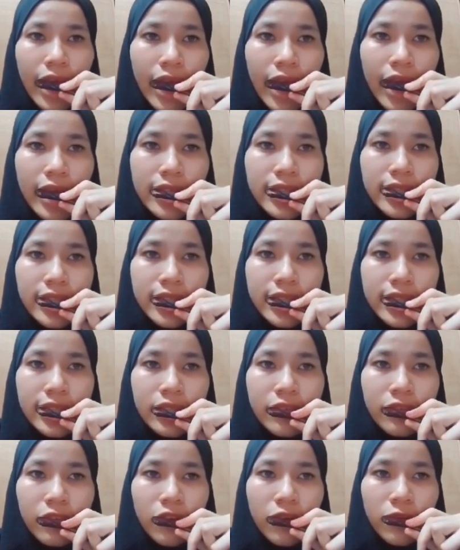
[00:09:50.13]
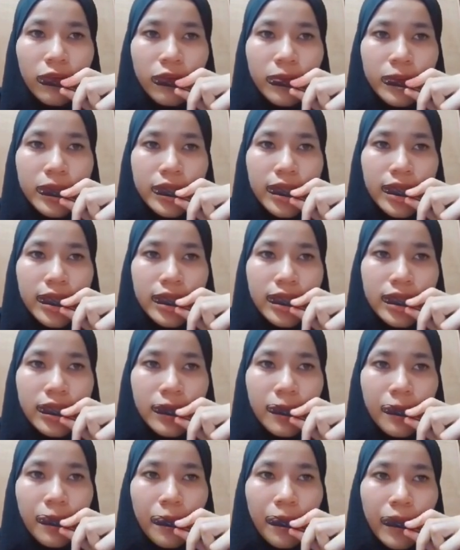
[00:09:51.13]
Executive
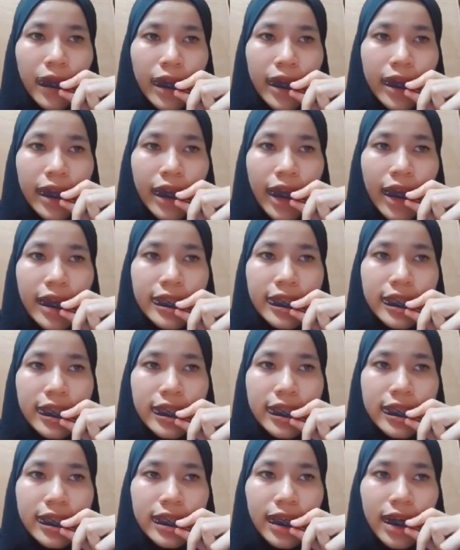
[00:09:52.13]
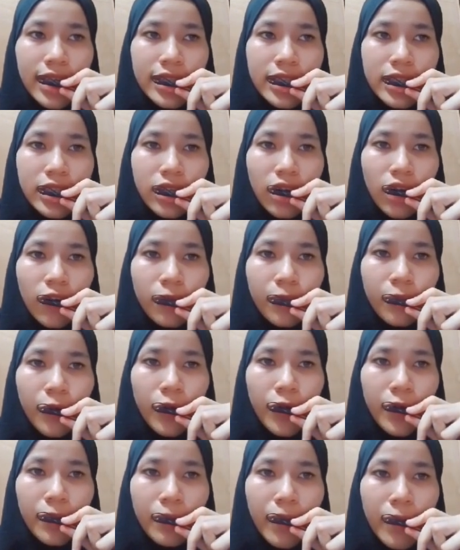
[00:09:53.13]
compensation. Analyzing the structure of
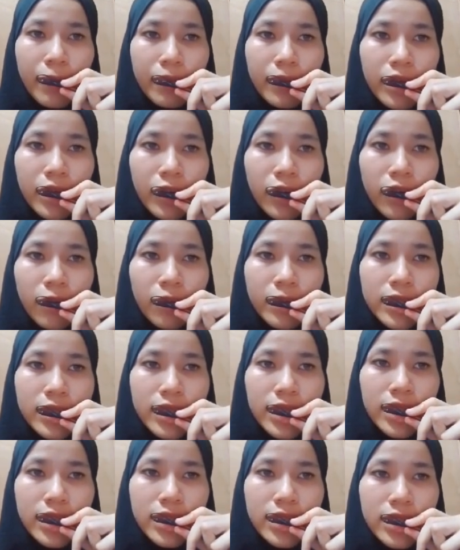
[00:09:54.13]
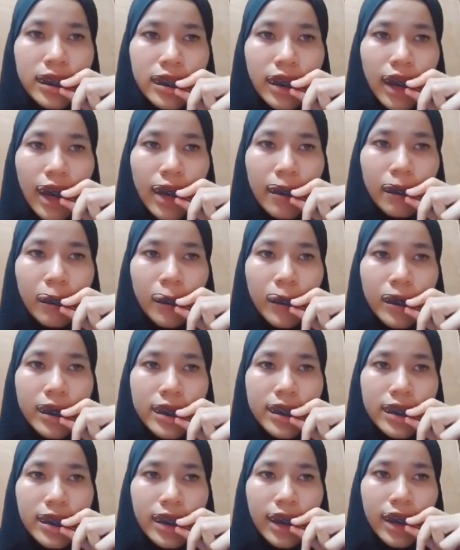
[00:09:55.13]
board member compensation and
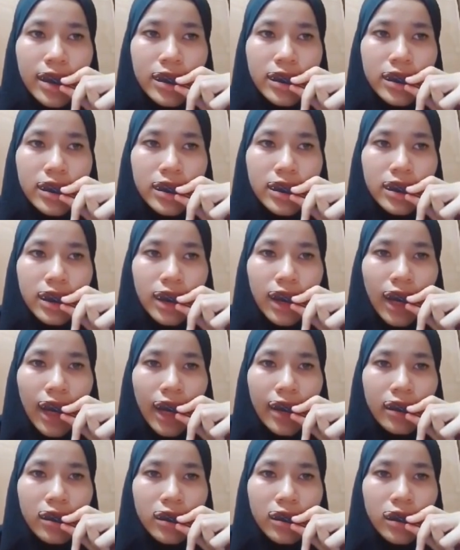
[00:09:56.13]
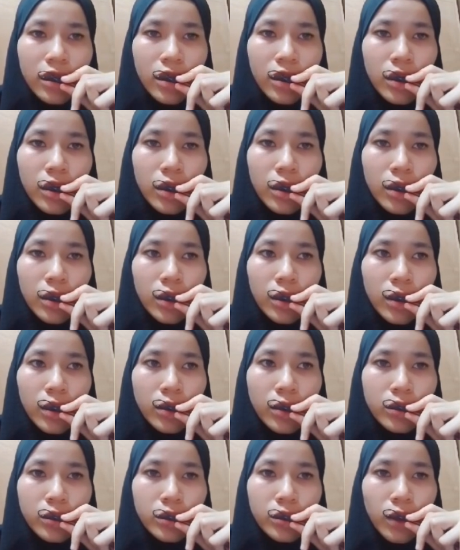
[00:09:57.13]
bonus can shed light
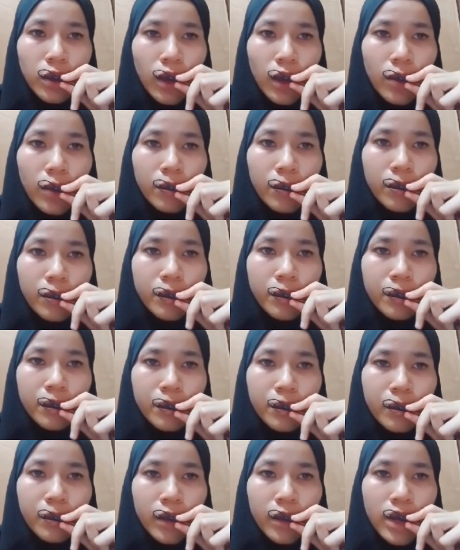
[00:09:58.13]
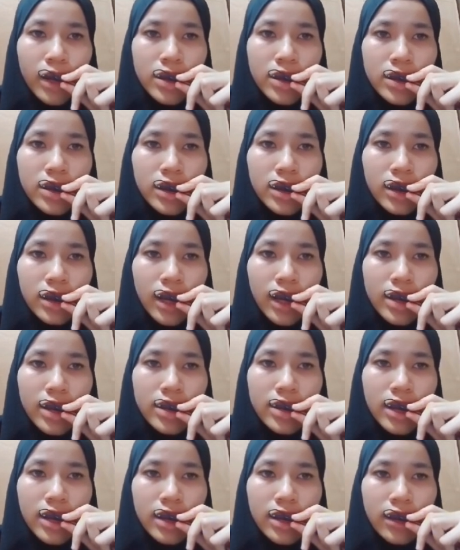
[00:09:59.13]
on potential
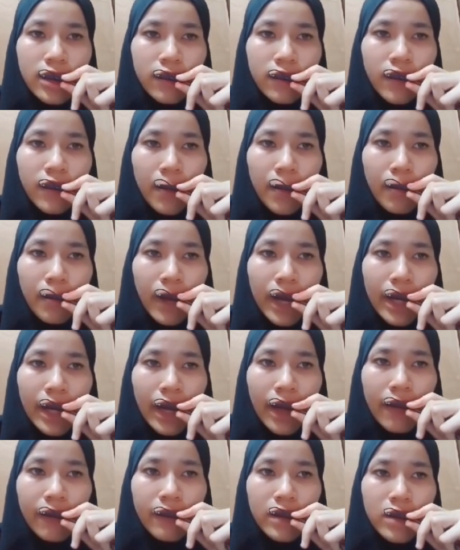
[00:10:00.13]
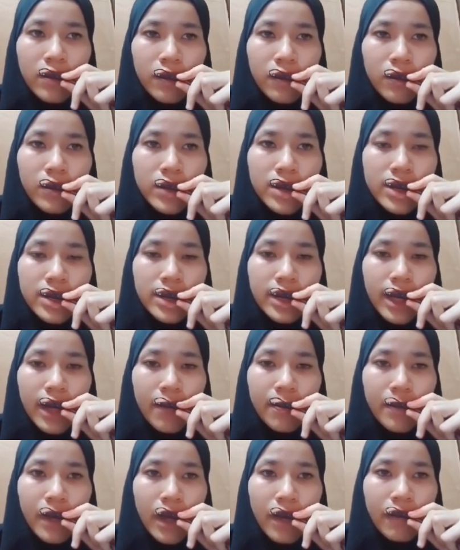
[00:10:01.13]
incentives that might have influenced
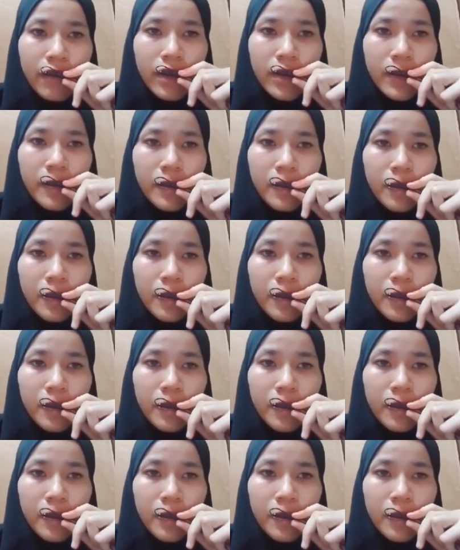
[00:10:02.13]
their behavior.